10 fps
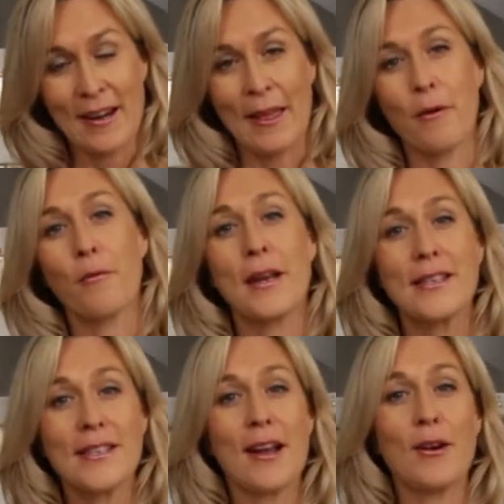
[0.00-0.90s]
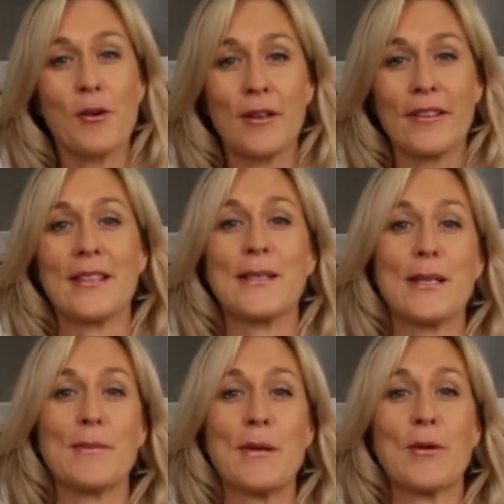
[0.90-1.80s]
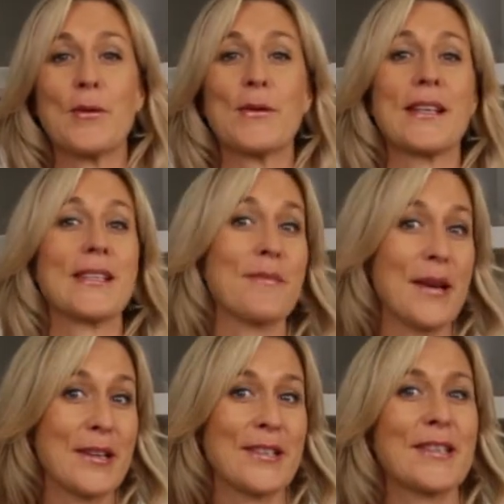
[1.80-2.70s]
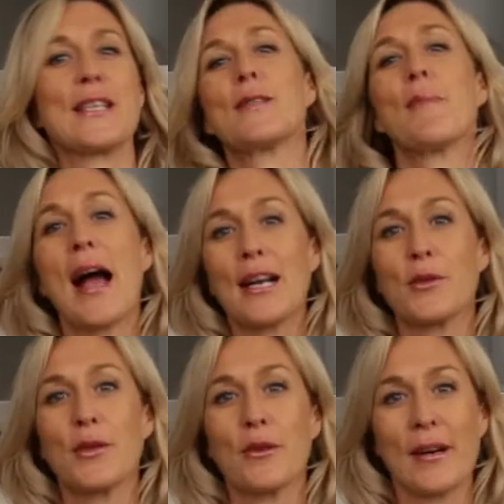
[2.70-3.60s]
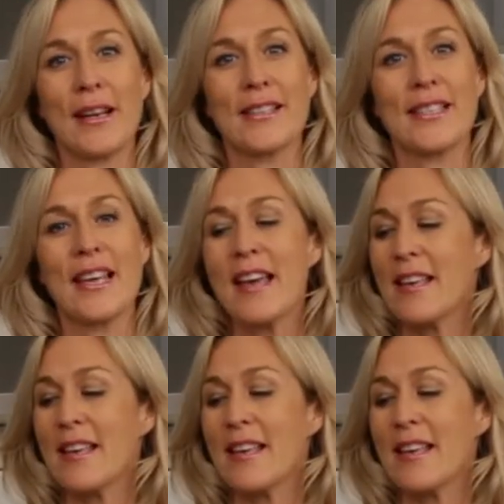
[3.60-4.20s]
Now the reason I call it this is because, as I mentioned, it's packed with greens.